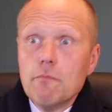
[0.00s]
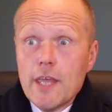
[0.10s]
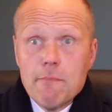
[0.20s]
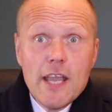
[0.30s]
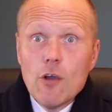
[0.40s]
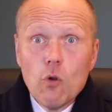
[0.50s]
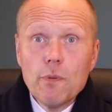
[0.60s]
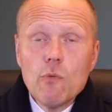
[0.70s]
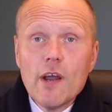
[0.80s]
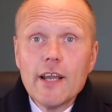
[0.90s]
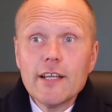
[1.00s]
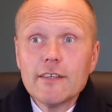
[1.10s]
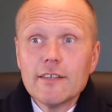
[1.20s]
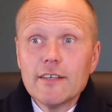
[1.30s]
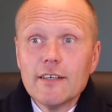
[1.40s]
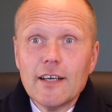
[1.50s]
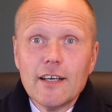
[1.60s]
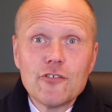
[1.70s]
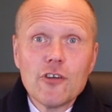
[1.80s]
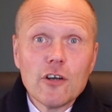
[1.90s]
they may all be wearing
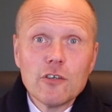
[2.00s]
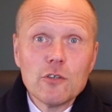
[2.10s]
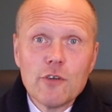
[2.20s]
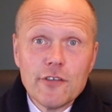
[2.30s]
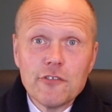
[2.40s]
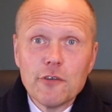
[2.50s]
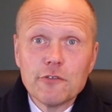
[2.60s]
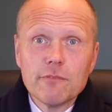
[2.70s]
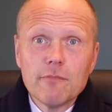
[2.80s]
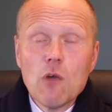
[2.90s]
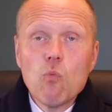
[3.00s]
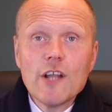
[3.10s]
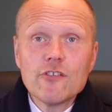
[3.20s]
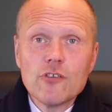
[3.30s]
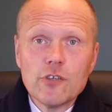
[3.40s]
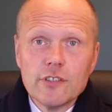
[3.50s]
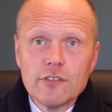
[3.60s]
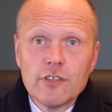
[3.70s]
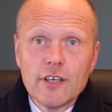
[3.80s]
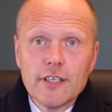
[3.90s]
a charcoal grey suit, a white shirt
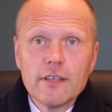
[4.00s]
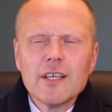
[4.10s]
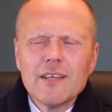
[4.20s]
and tie.